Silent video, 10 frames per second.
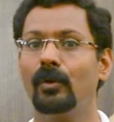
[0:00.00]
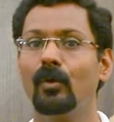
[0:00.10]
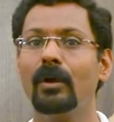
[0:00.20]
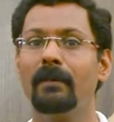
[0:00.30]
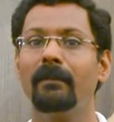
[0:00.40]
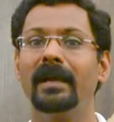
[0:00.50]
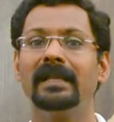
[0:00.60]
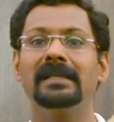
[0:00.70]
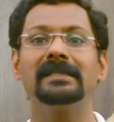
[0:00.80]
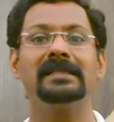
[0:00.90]
No
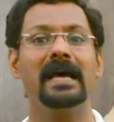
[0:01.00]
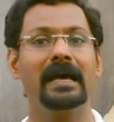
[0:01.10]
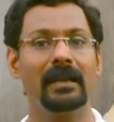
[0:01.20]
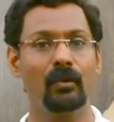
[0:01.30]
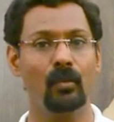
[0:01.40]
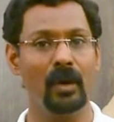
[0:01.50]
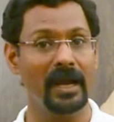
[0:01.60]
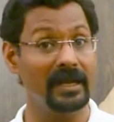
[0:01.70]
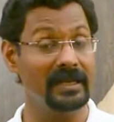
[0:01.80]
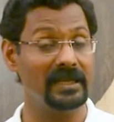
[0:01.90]
compilers are
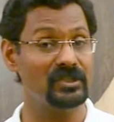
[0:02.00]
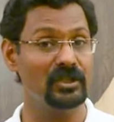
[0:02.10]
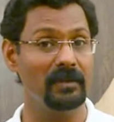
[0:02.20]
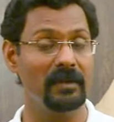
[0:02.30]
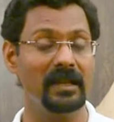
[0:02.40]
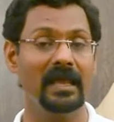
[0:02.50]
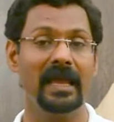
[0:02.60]
required in HTML.